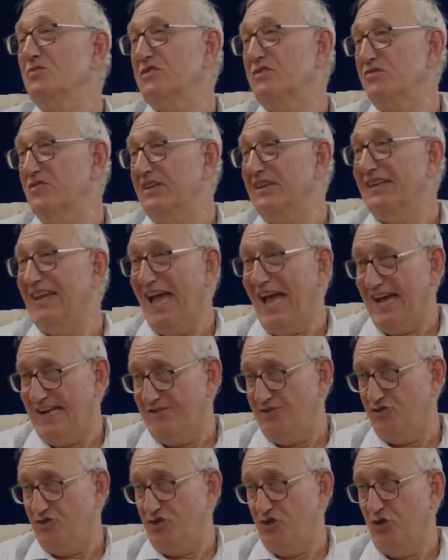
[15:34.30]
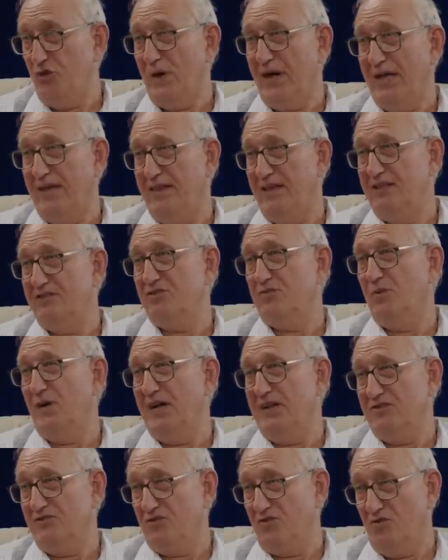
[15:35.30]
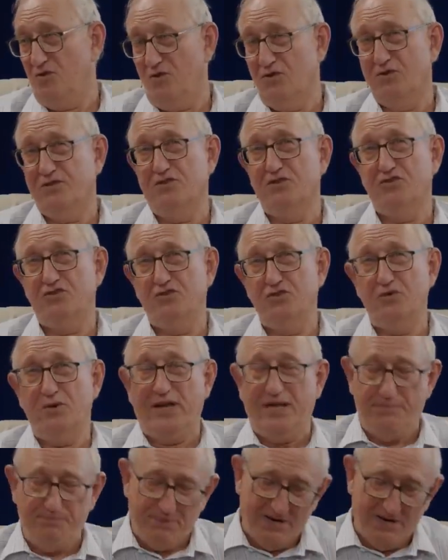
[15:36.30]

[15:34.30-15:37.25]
it was written at Douay, that's why it's called the Douay